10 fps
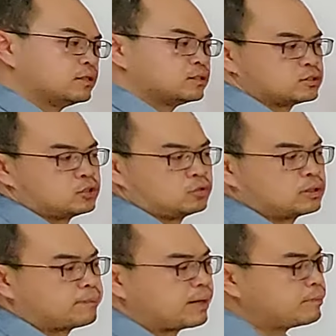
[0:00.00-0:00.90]
So
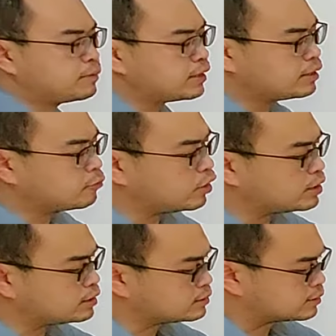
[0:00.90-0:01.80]
the problem here, what
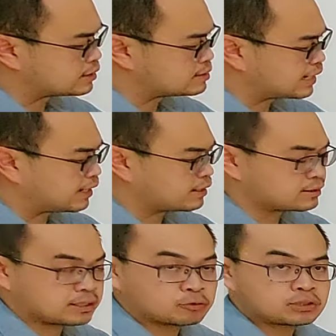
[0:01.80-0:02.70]
is the sign?
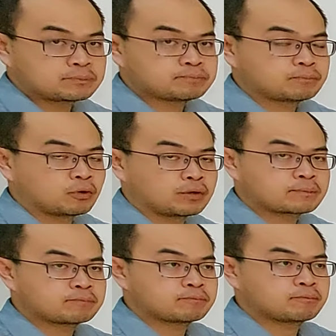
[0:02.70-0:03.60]
Is
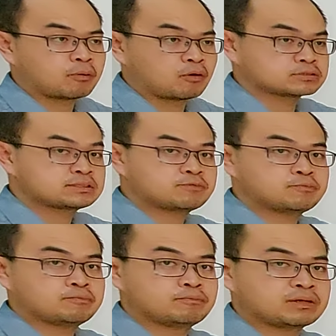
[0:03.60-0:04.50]
going positive
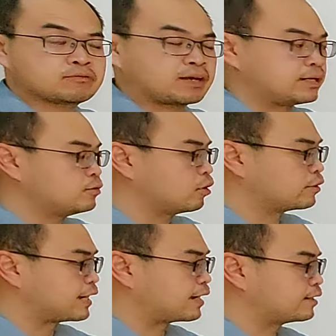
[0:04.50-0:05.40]
big value
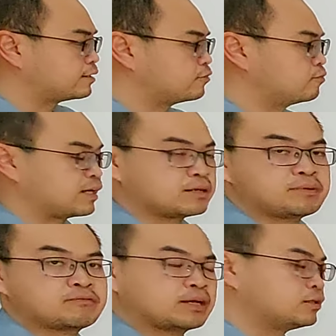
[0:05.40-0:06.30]
or negative very
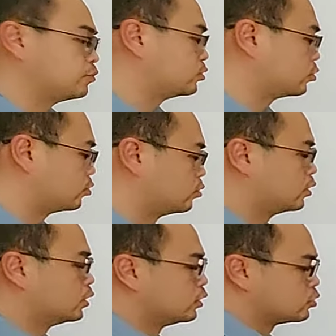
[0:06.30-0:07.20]
big value? We don't know.
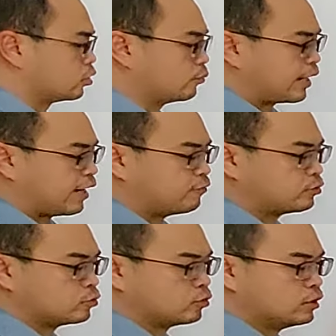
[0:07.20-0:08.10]
So we have
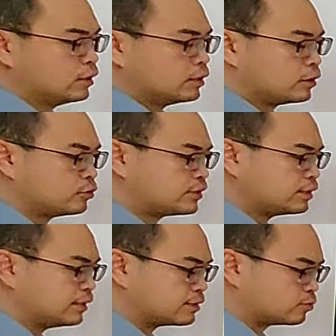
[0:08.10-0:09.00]
to,
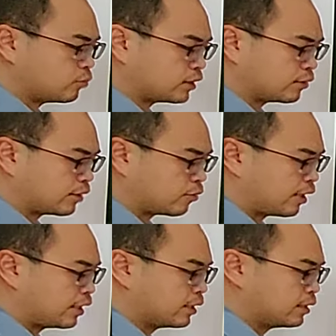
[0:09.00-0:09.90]
using this, what they
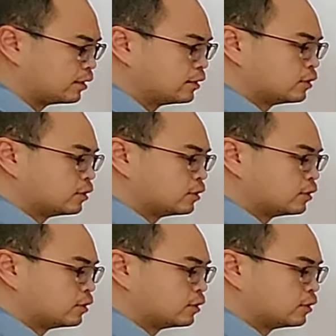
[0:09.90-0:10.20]
require here.